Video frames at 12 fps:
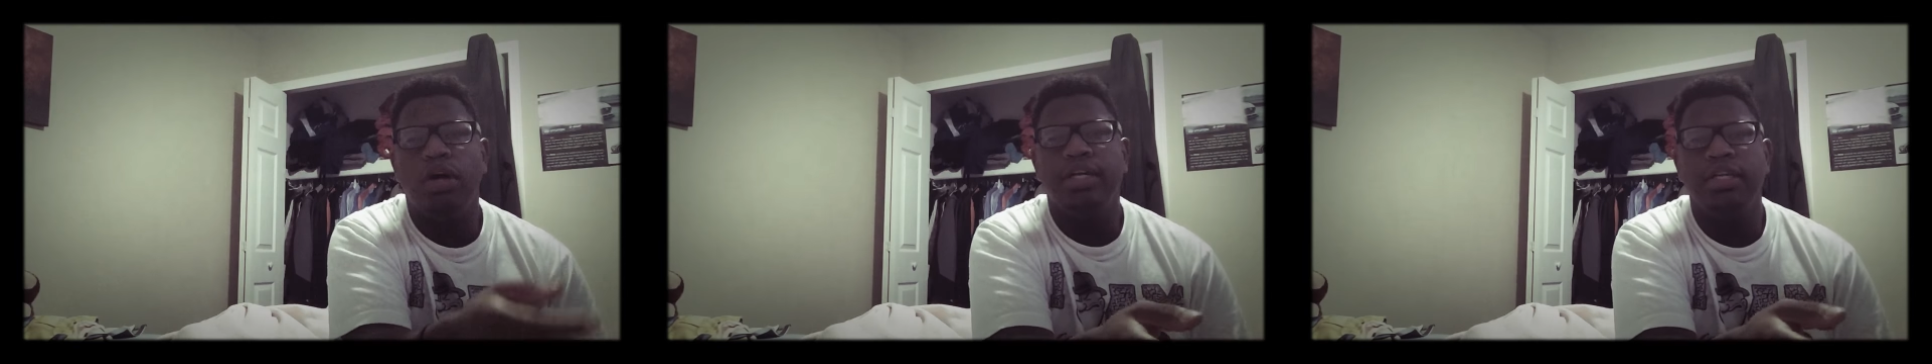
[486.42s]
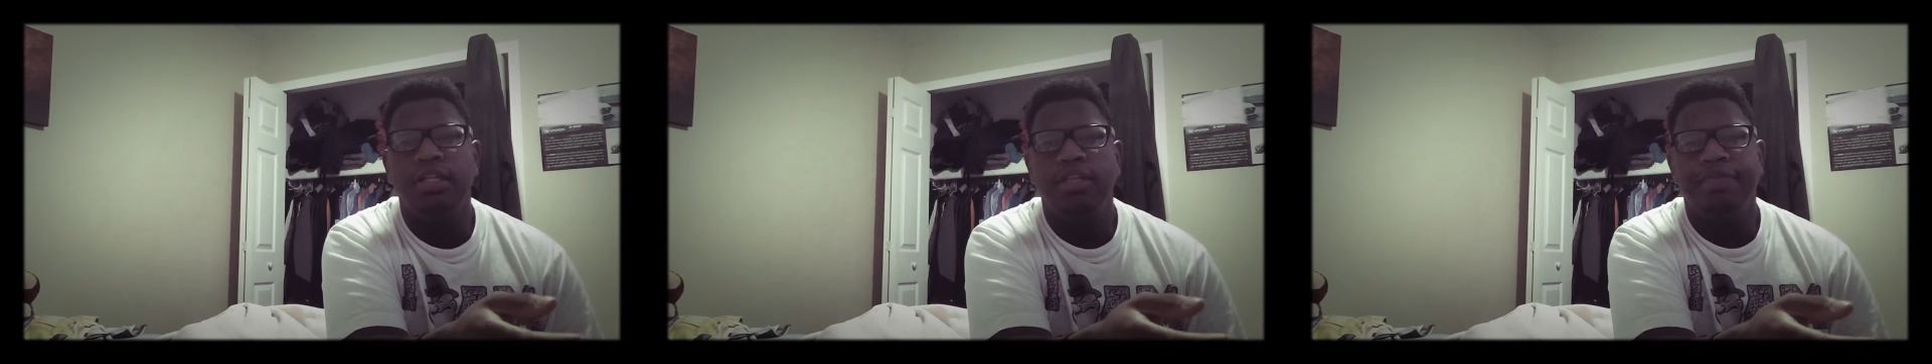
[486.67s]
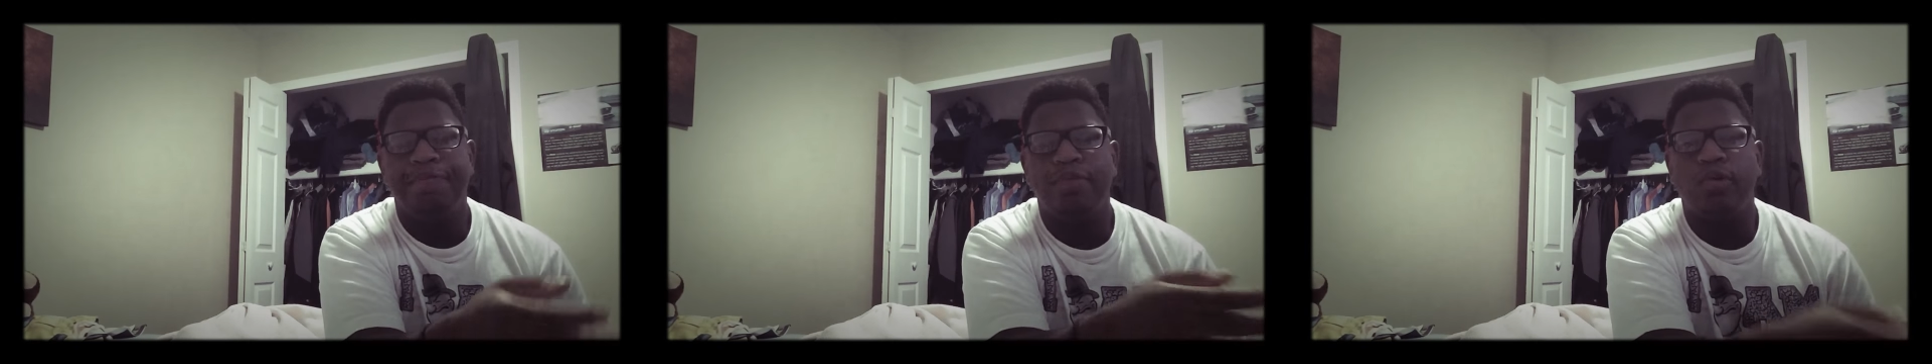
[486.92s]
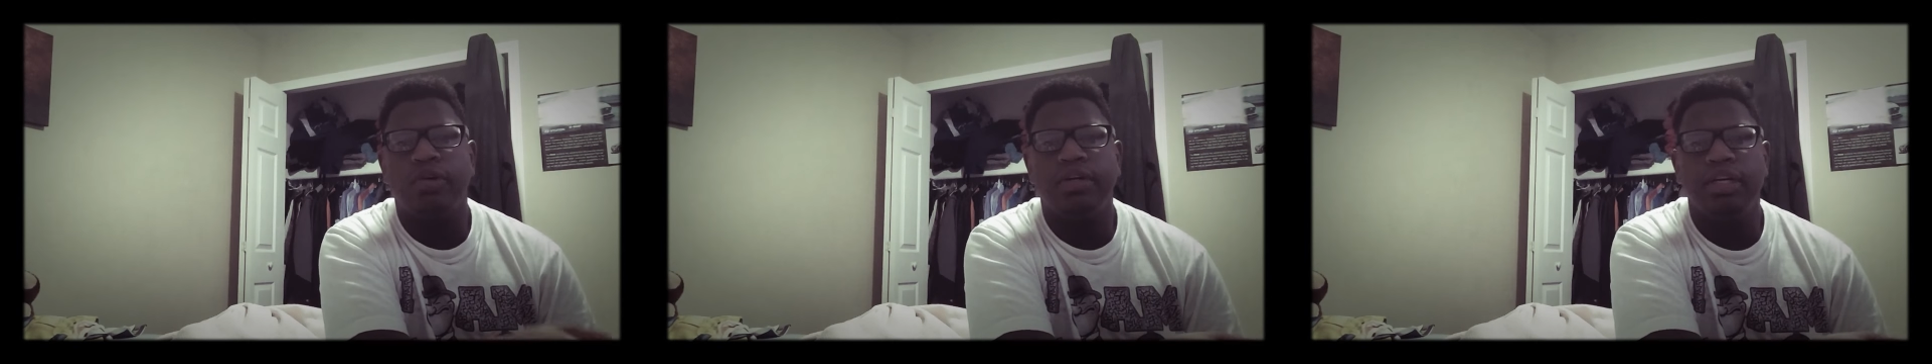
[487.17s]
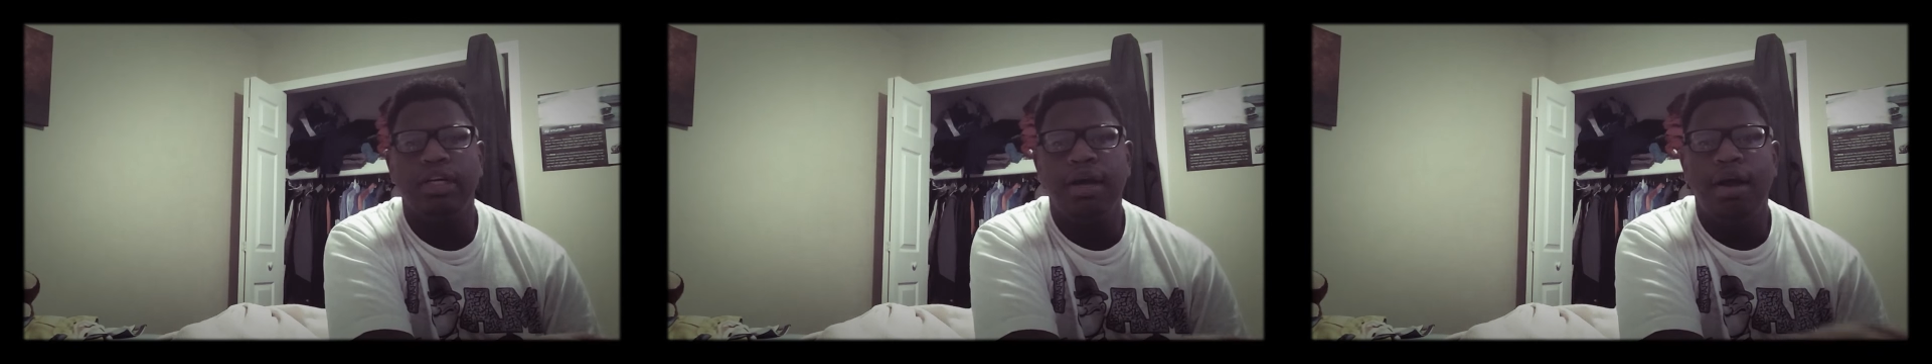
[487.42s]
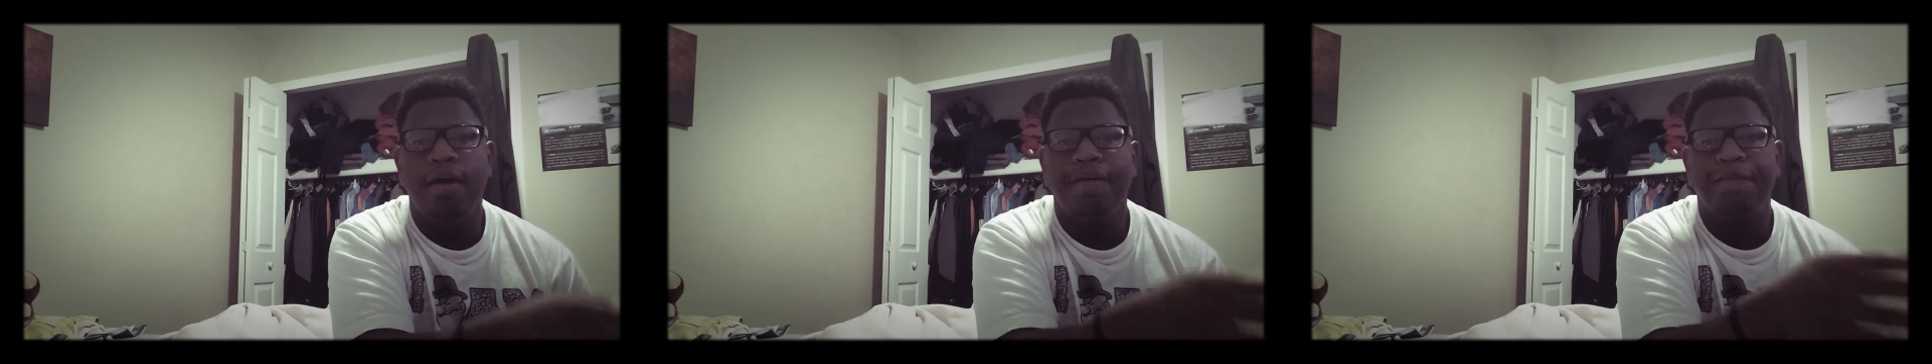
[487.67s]
want for
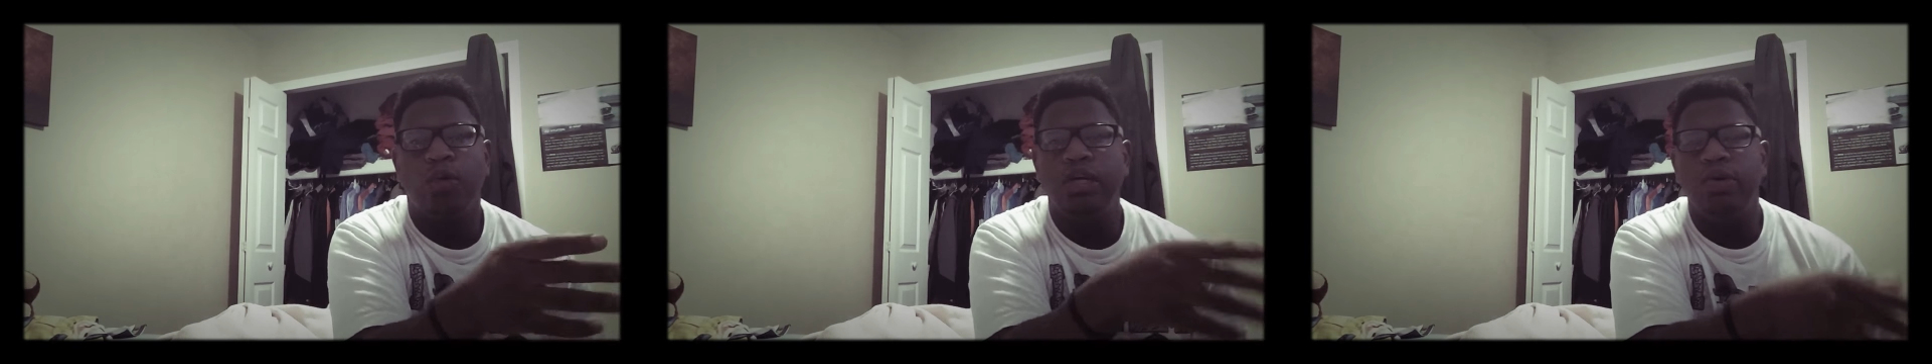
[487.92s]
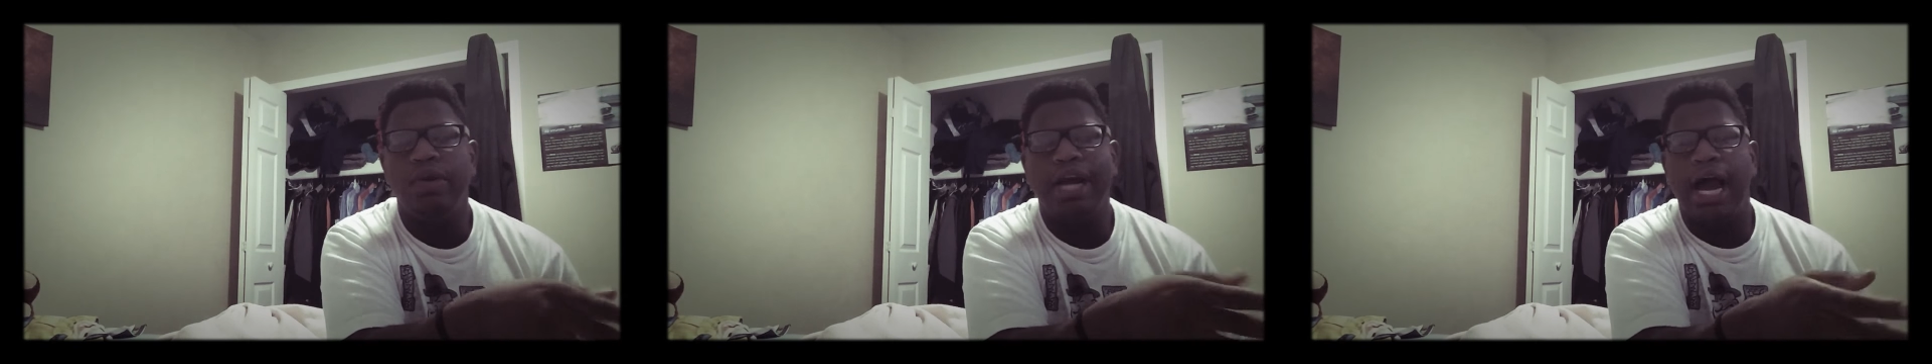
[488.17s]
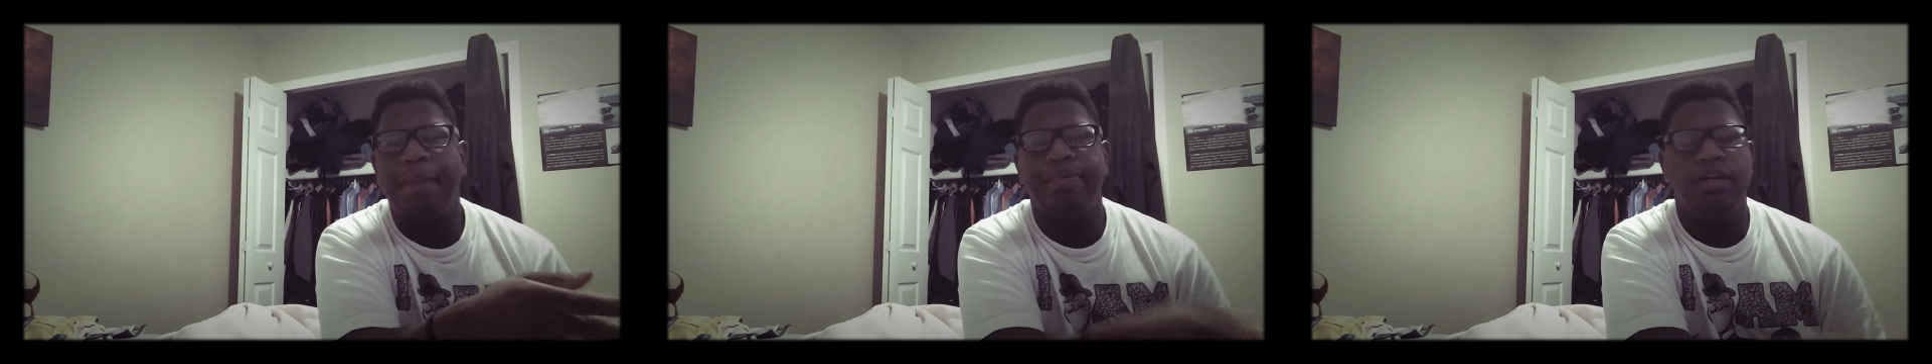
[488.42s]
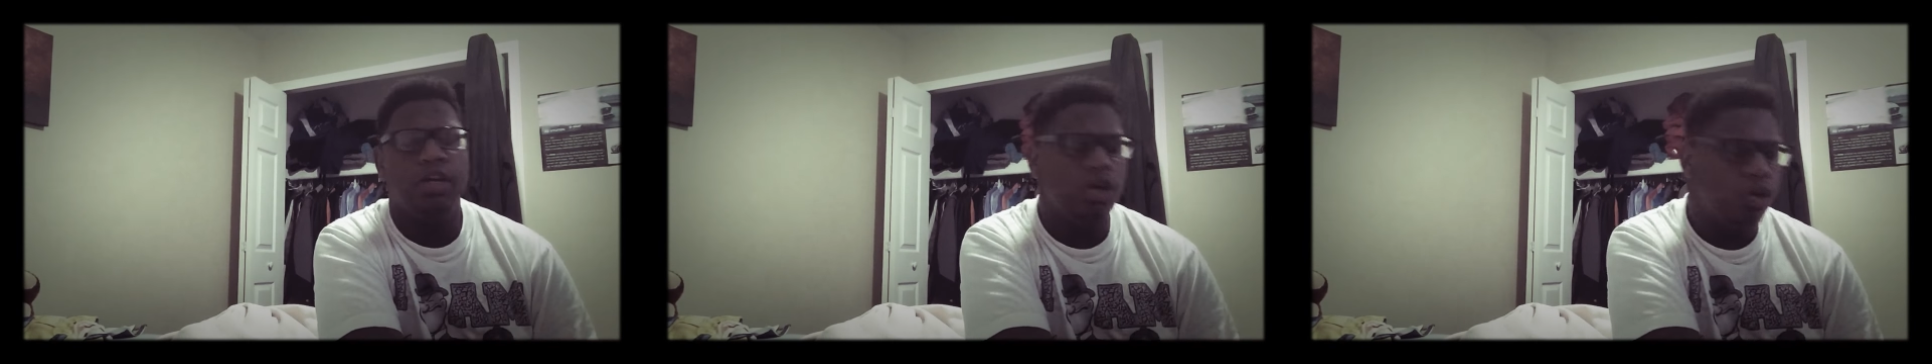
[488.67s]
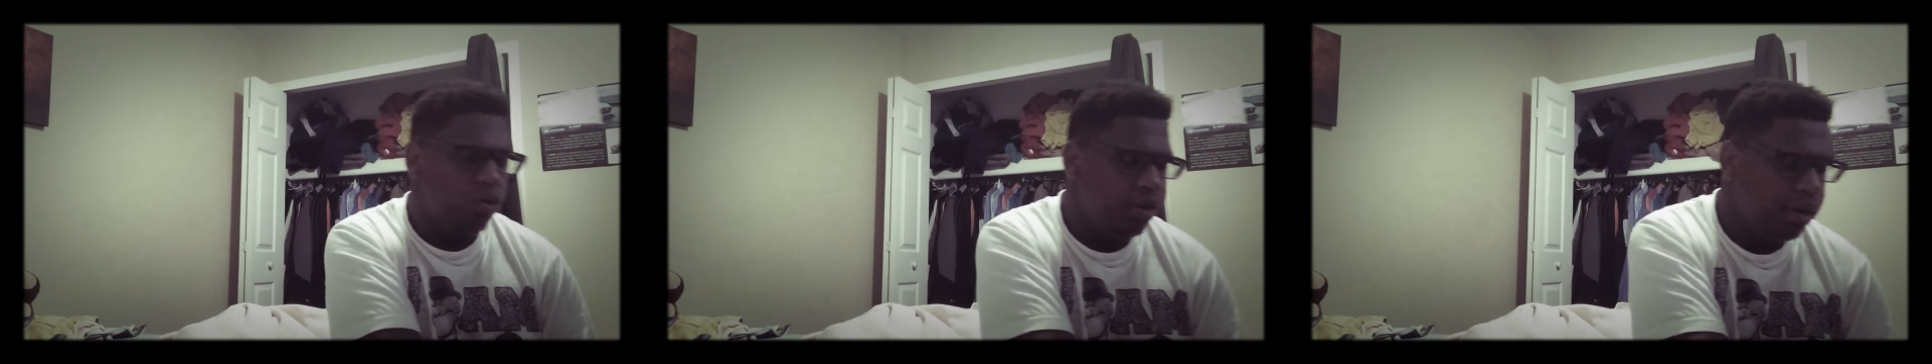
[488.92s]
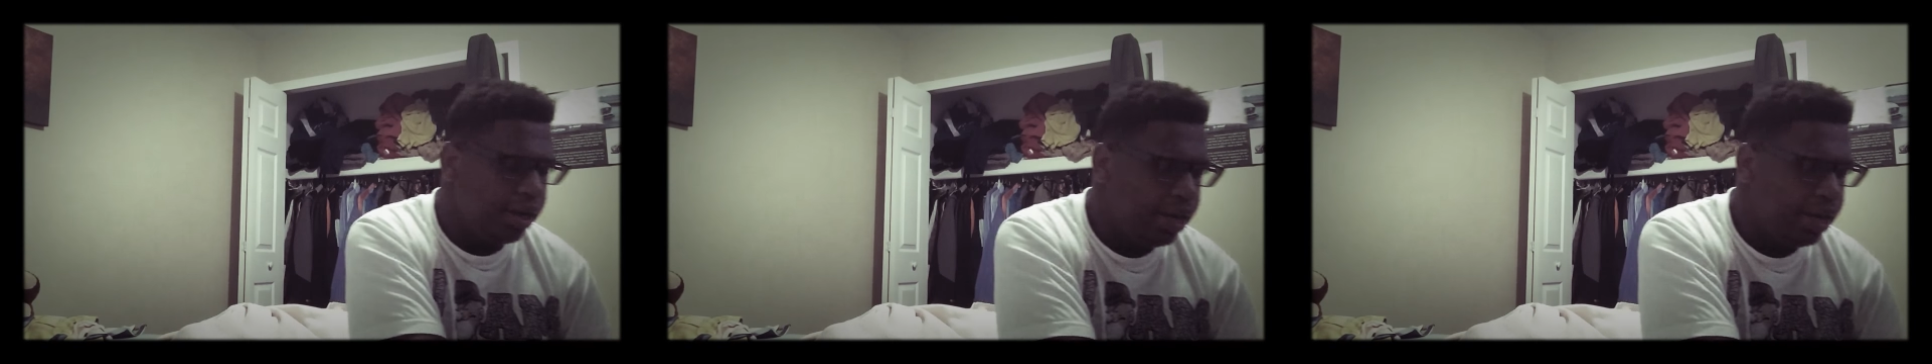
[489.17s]
for you to happen, you know.